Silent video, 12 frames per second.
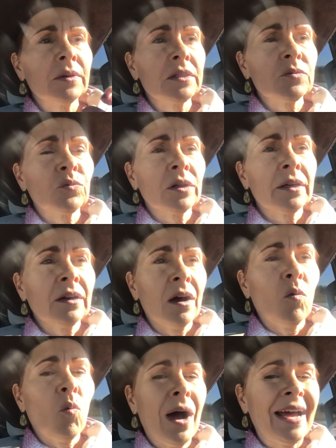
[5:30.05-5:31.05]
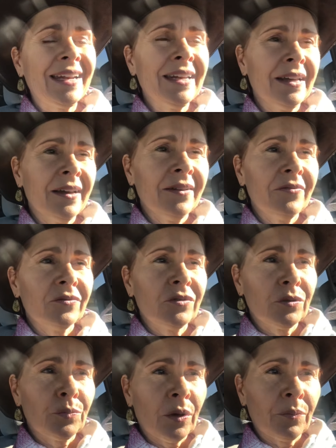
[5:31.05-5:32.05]
It's really not wide enough
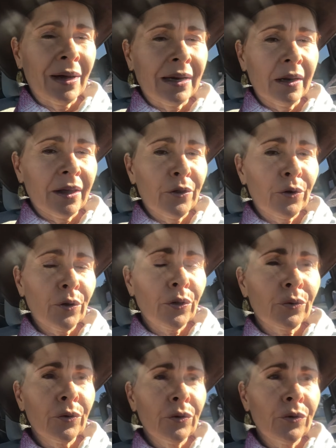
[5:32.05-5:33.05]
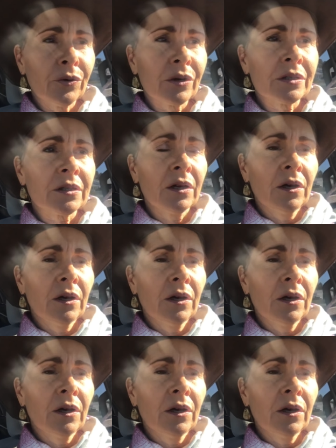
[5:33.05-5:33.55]
to put my leather through, because